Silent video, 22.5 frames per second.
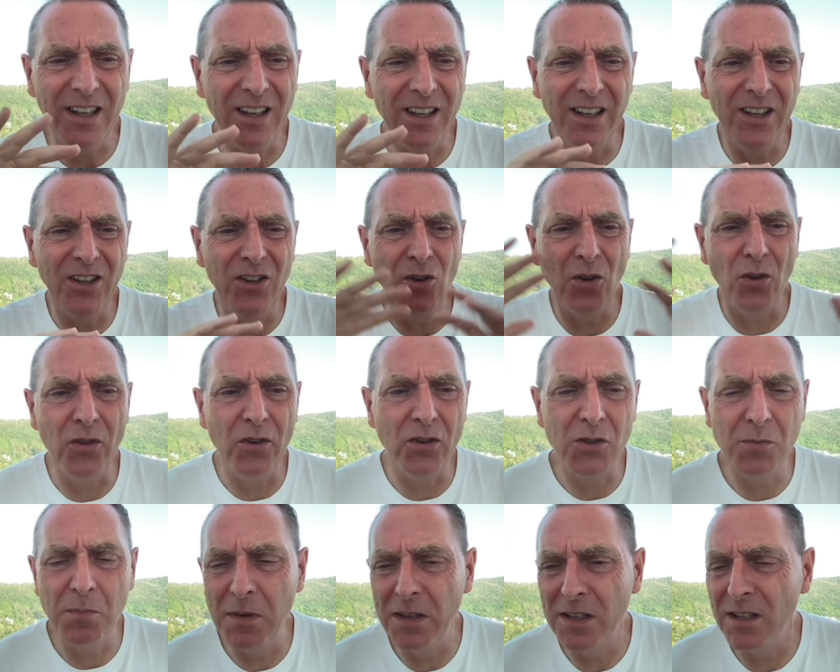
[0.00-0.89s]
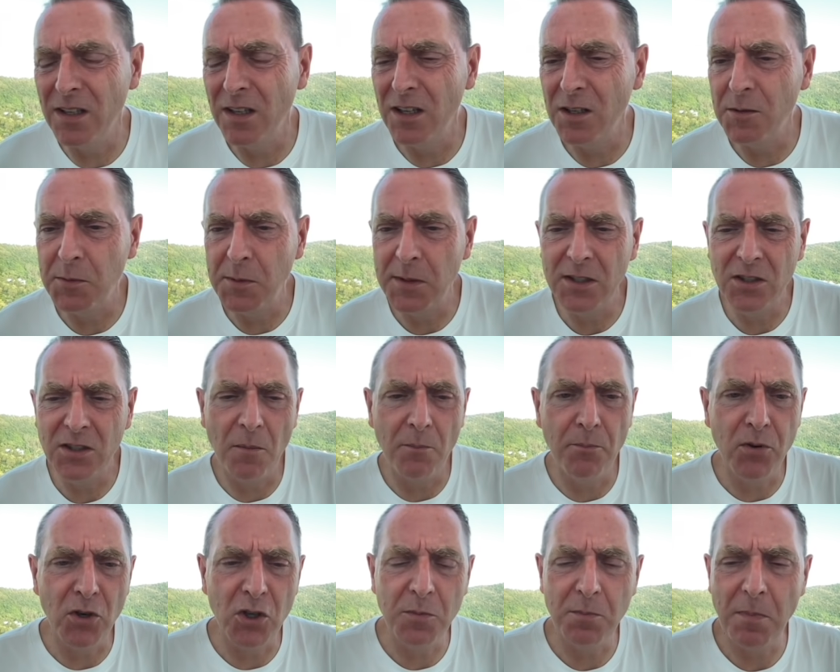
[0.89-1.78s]
there's been some
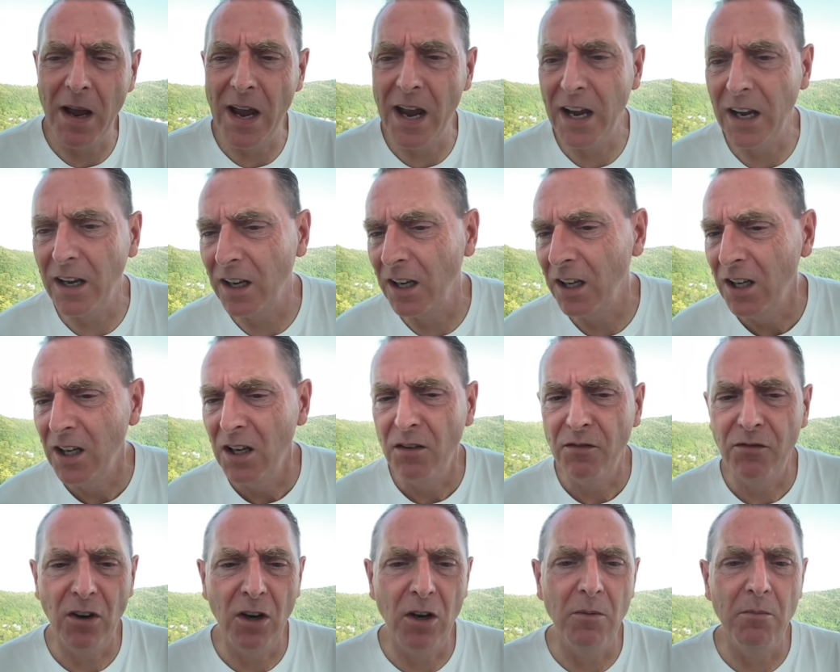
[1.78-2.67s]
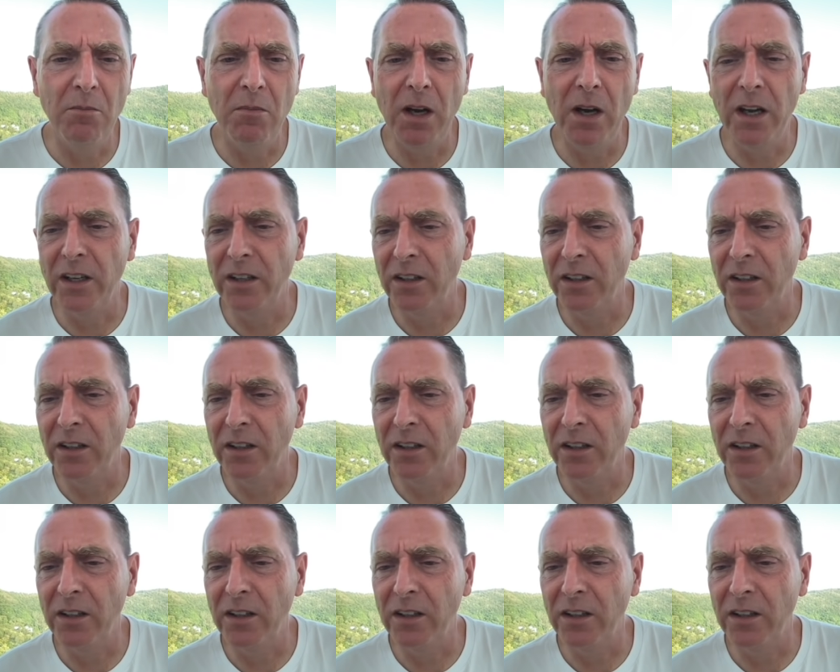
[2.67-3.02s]
pushback from